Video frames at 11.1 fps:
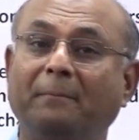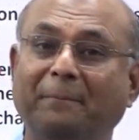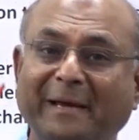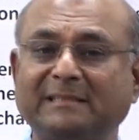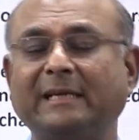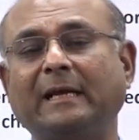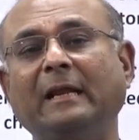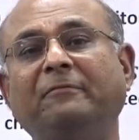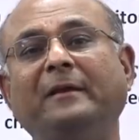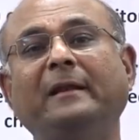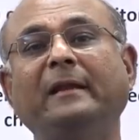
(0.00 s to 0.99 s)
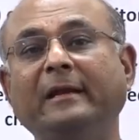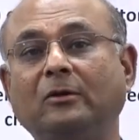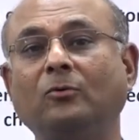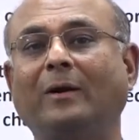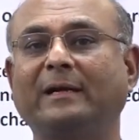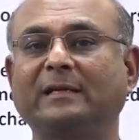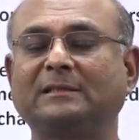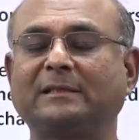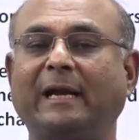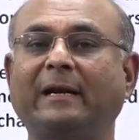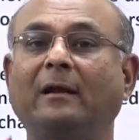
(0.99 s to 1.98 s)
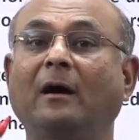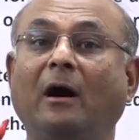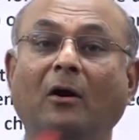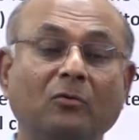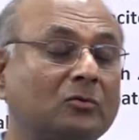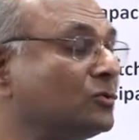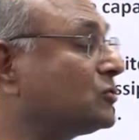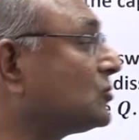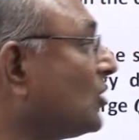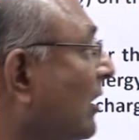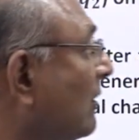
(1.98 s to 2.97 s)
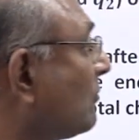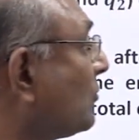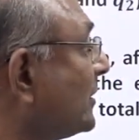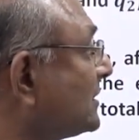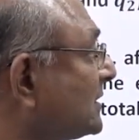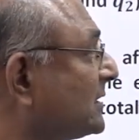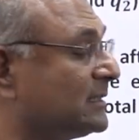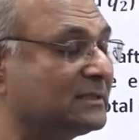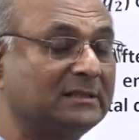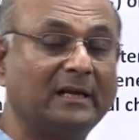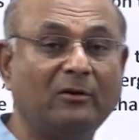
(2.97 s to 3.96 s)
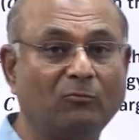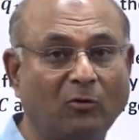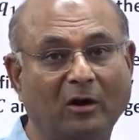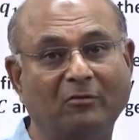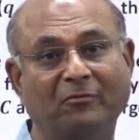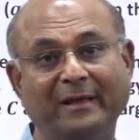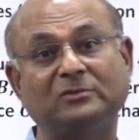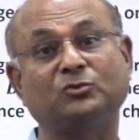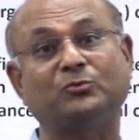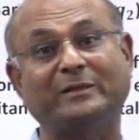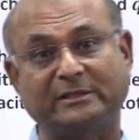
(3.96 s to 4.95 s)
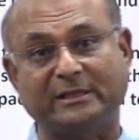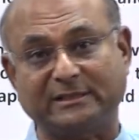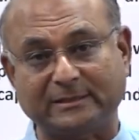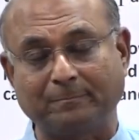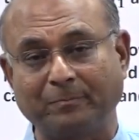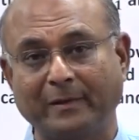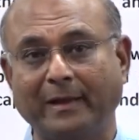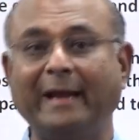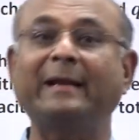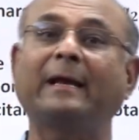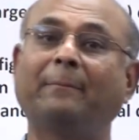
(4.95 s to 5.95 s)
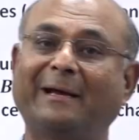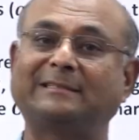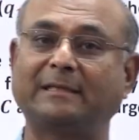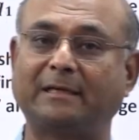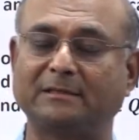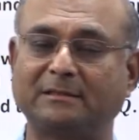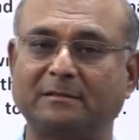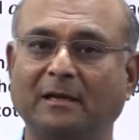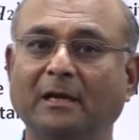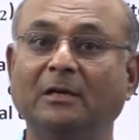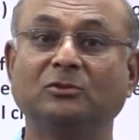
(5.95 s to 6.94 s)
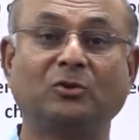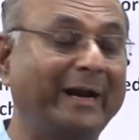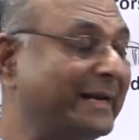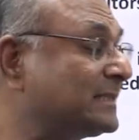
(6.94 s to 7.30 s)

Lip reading: basically we need to understand how to solve questions involving switches and capacitors. So let